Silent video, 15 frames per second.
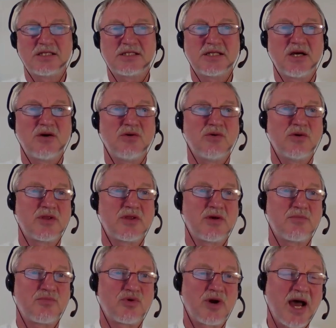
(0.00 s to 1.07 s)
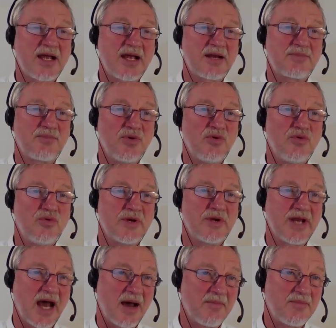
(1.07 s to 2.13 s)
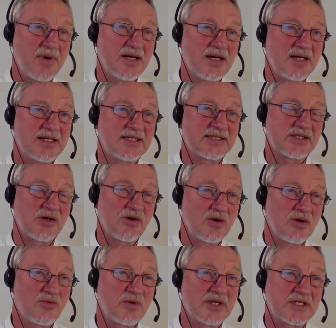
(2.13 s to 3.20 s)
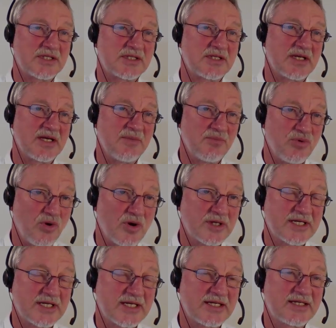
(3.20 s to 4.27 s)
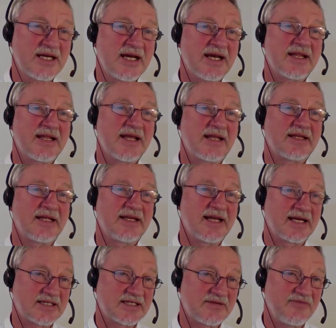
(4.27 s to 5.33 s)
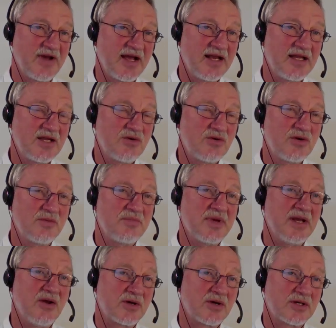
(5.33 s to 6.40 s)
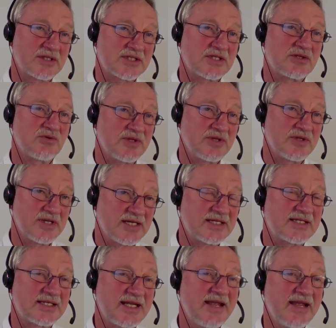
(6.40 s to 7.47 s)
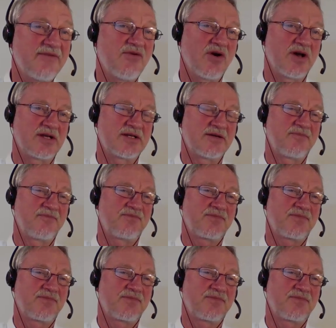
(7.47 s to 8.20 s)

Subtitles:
So the bright blue number is always important that the next value belongs to this keyword.